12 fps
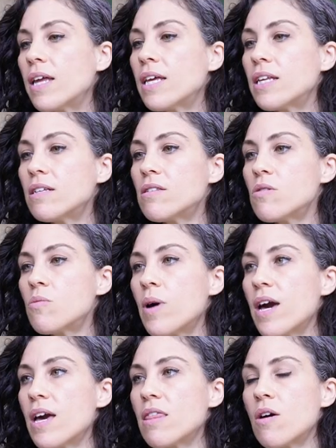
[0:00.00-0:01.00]
and it is the
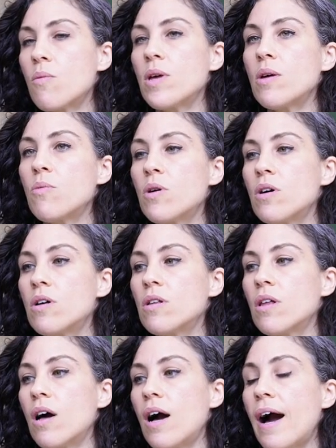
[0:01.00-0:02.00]
way that we
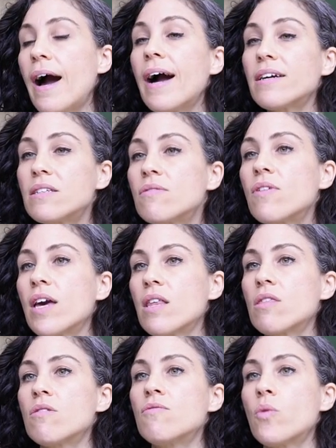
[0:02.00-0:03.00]
will
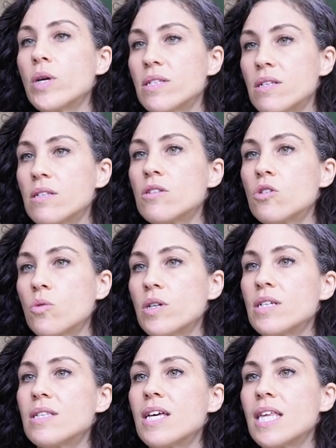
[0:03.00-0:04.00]
activate the voices and
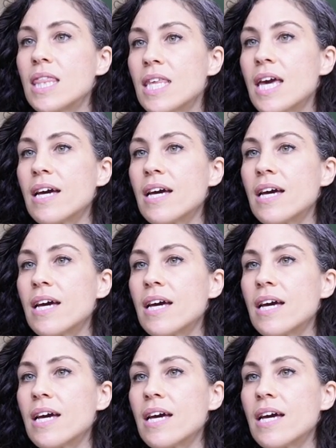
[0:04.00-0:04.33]
stories in the